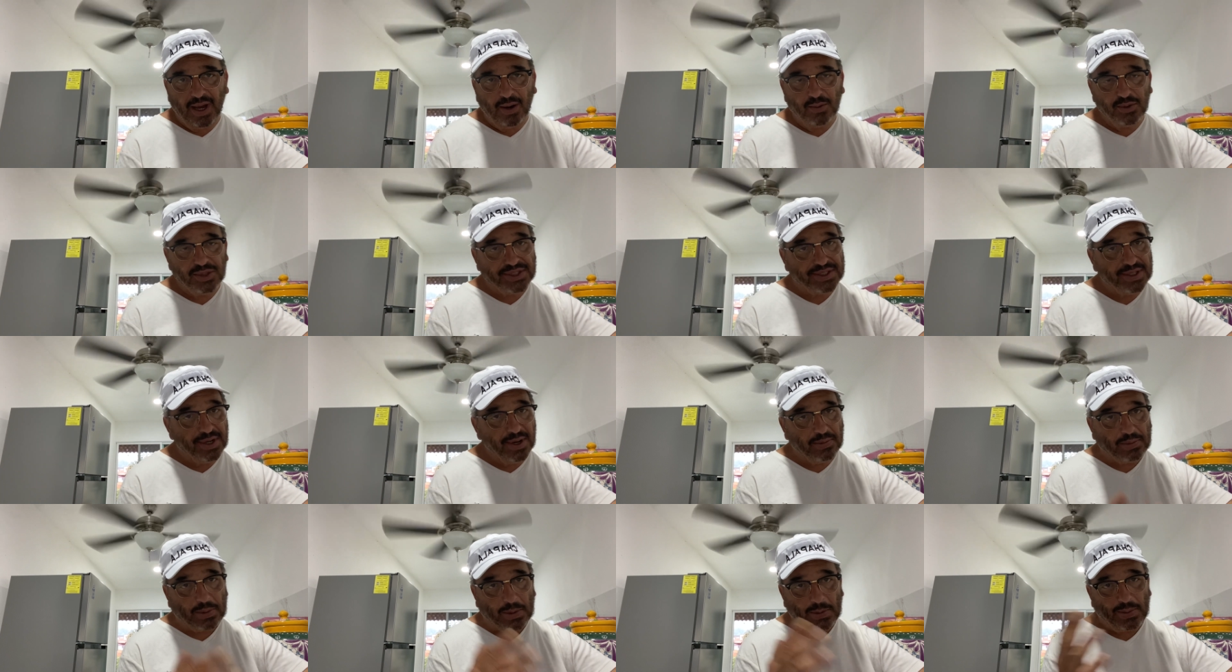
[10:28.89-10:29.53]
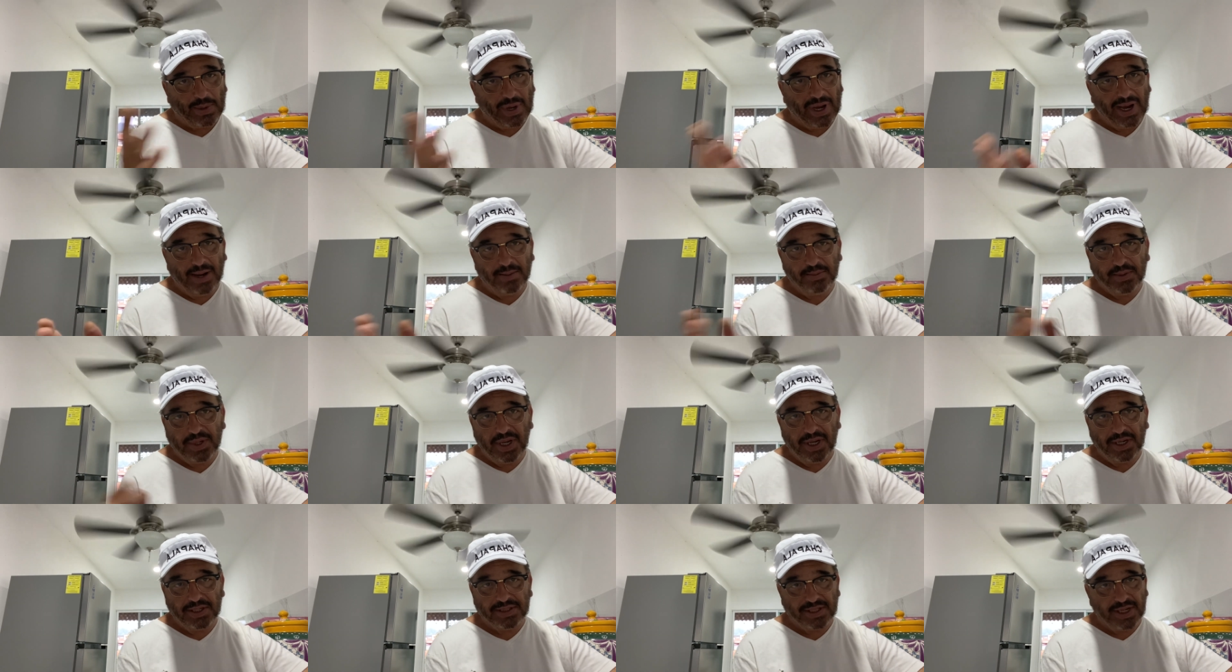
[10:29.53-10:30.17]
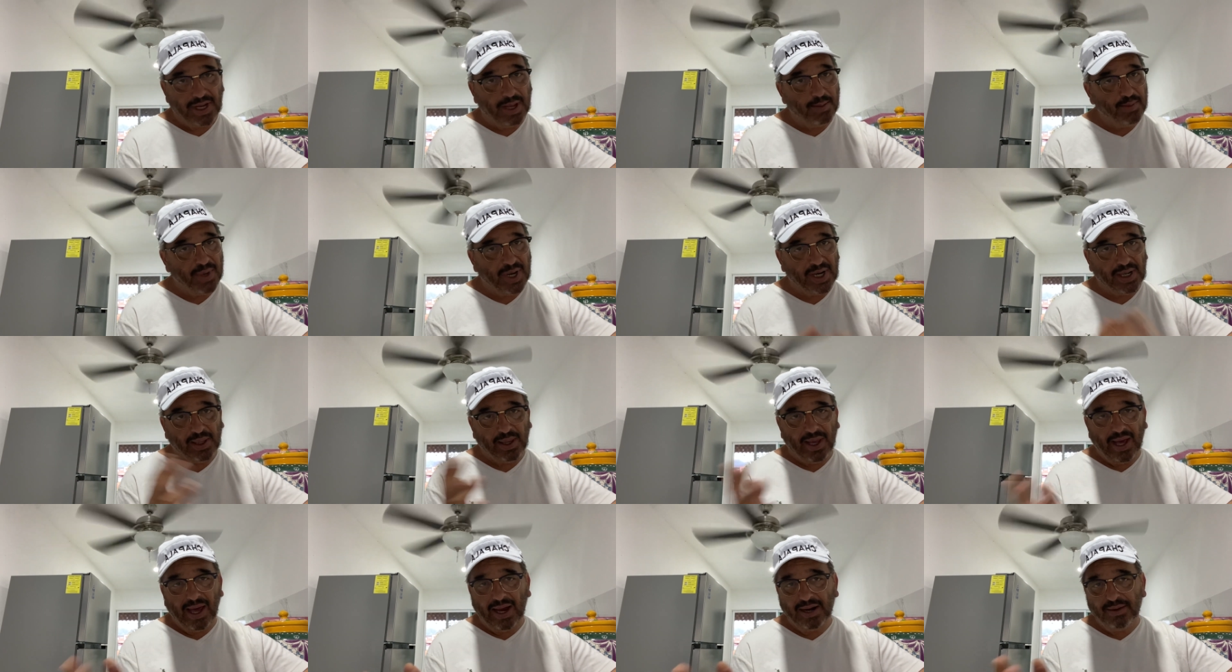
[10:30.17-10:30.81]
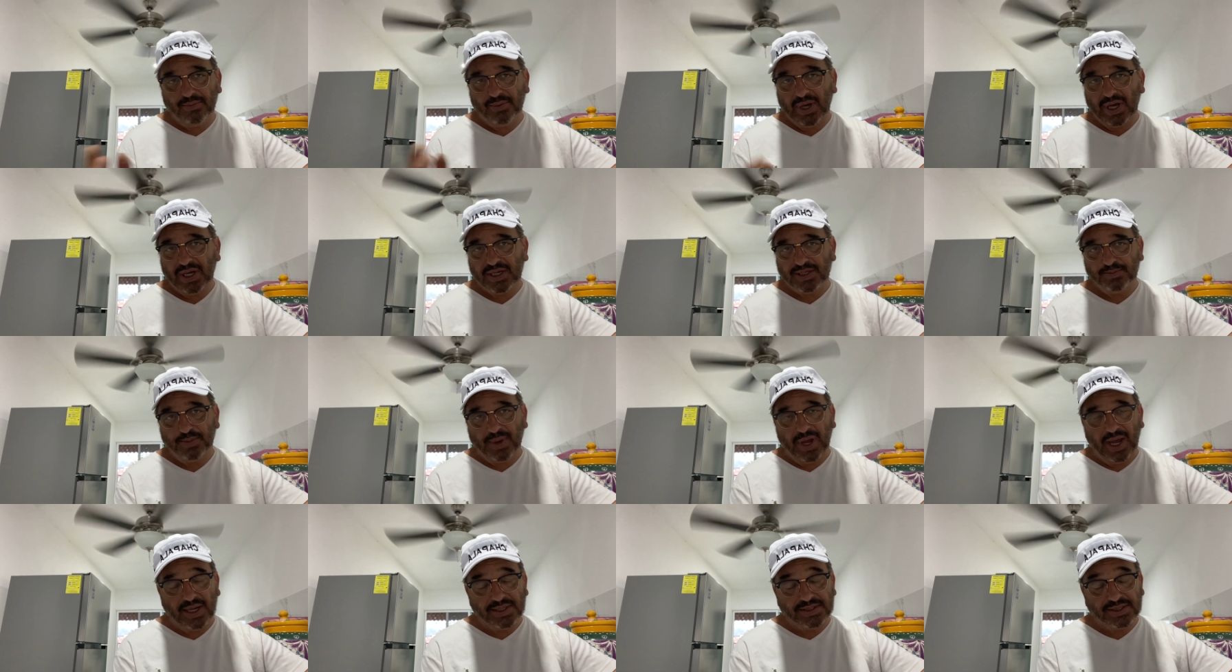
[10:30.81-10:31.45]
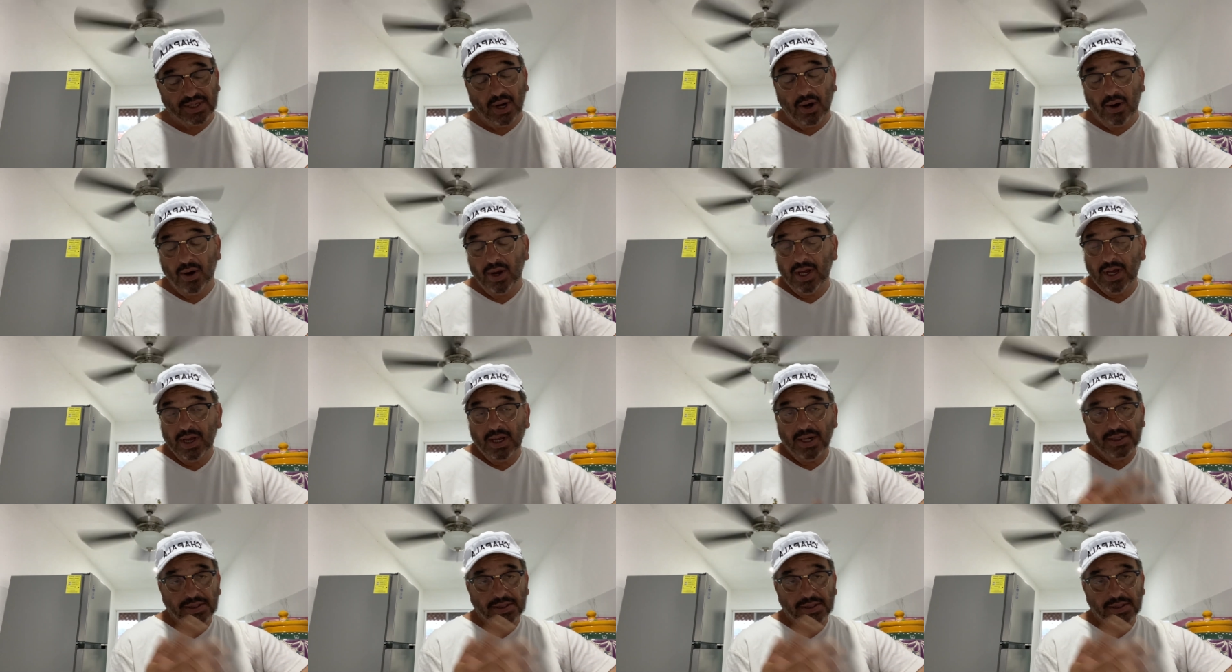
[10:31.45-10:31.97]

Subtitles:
I was there for 5 days and I met a lot of expats there.